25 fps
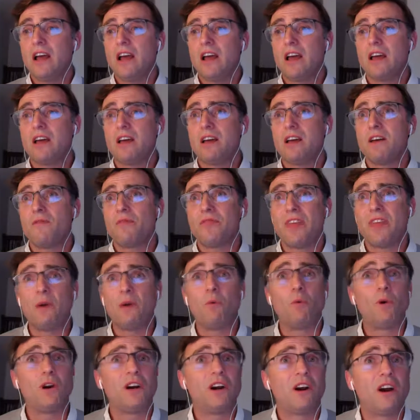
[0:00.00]

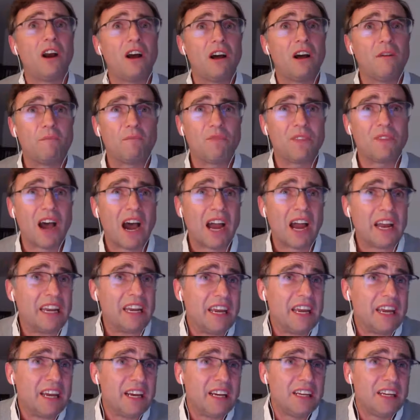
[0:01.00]
There were
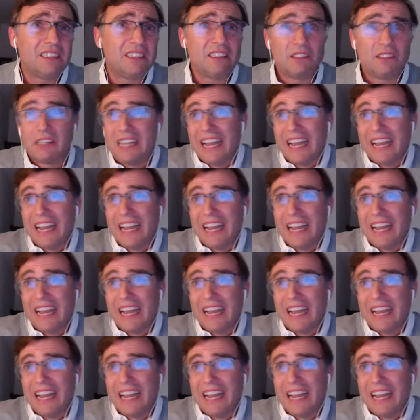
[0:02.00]
ideas,